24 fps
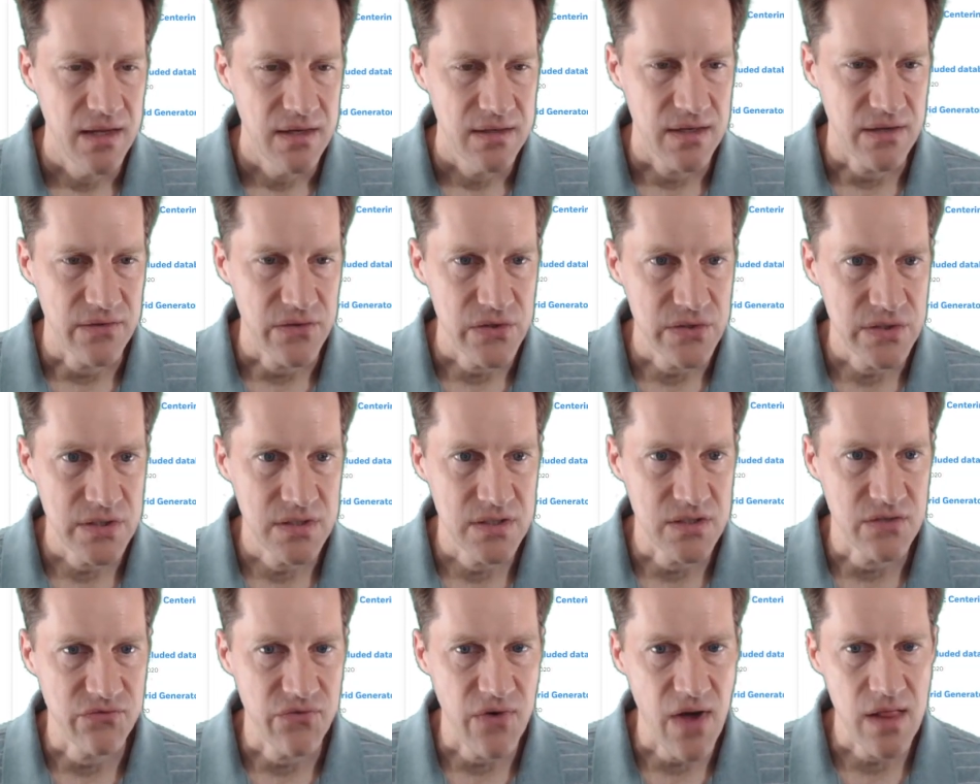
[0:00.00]
Now, this is
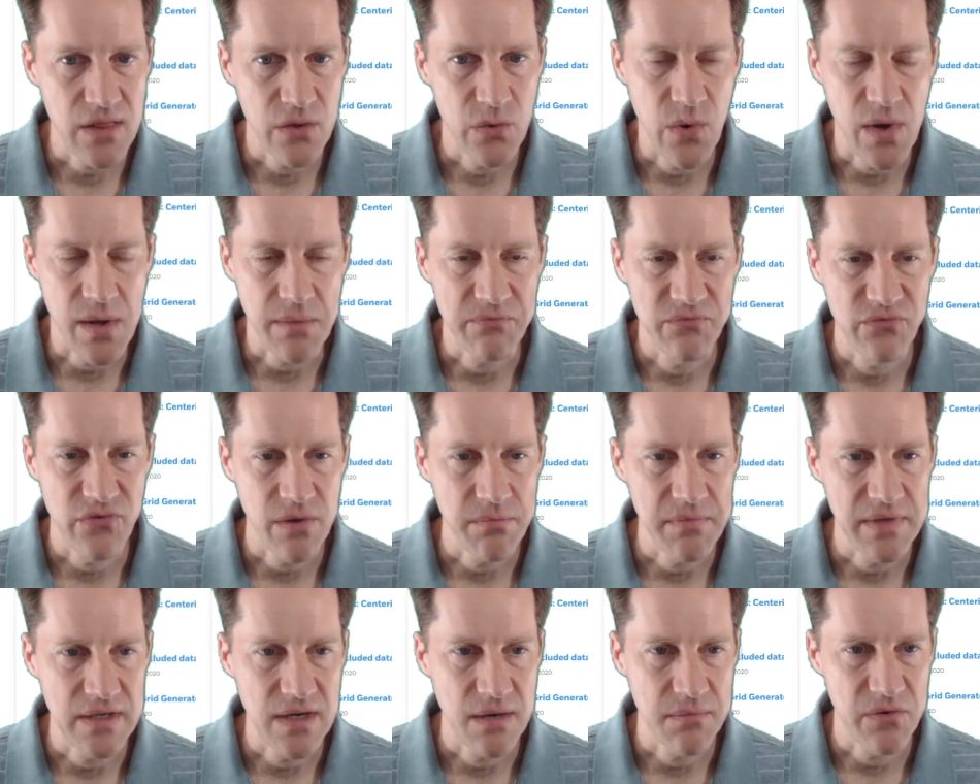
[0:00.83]
a follow-up
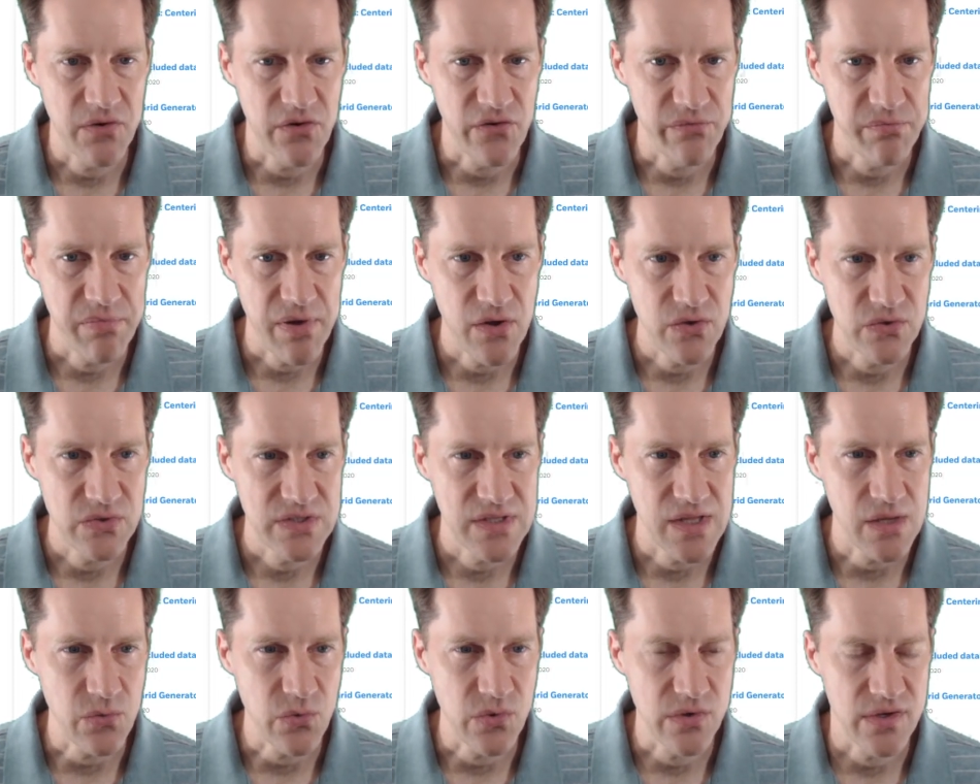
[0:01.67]
from a number of posts
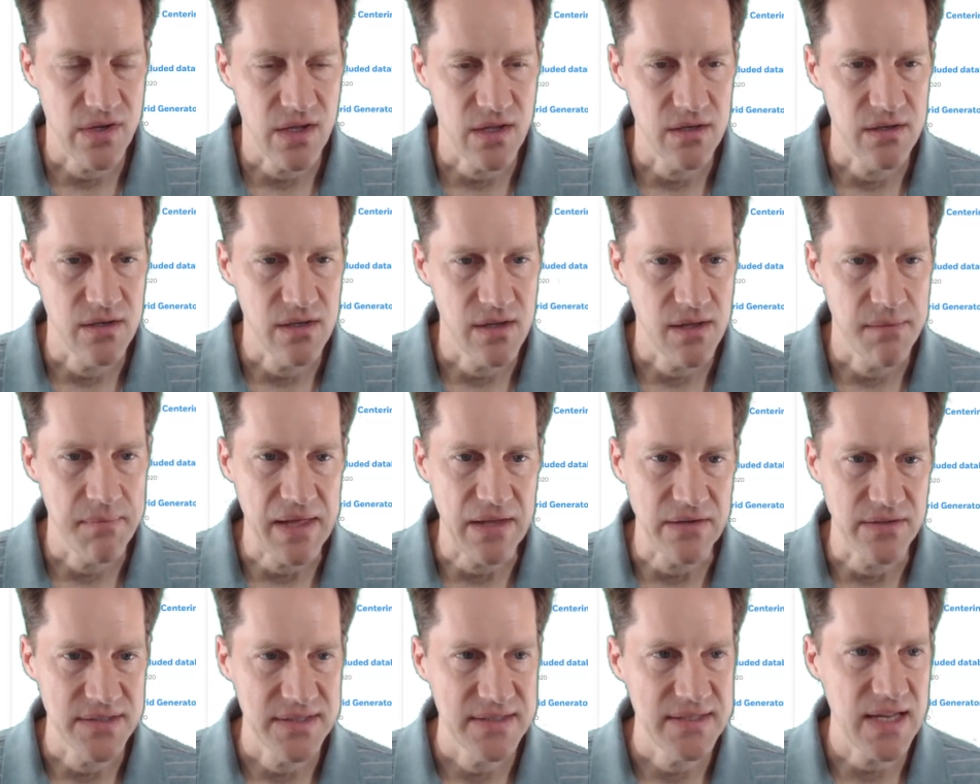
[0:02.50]
that were done about